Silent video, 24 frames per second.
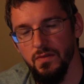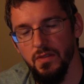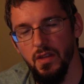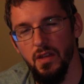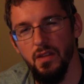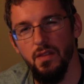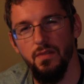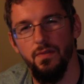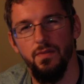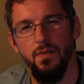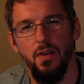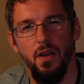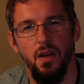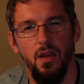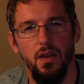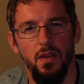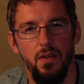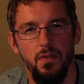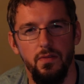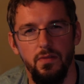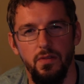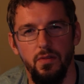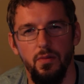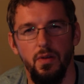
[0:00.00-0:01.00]

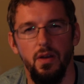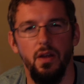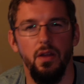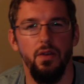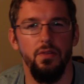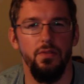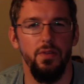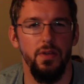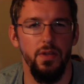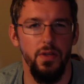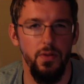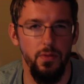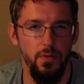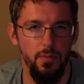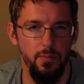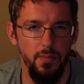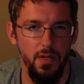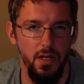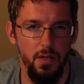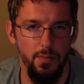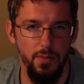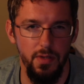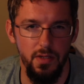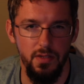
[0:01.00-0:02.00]
95 to 100 Newton
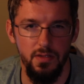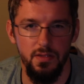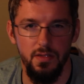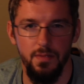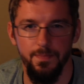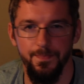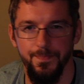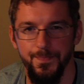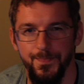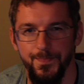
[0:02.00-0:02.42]
millimeters.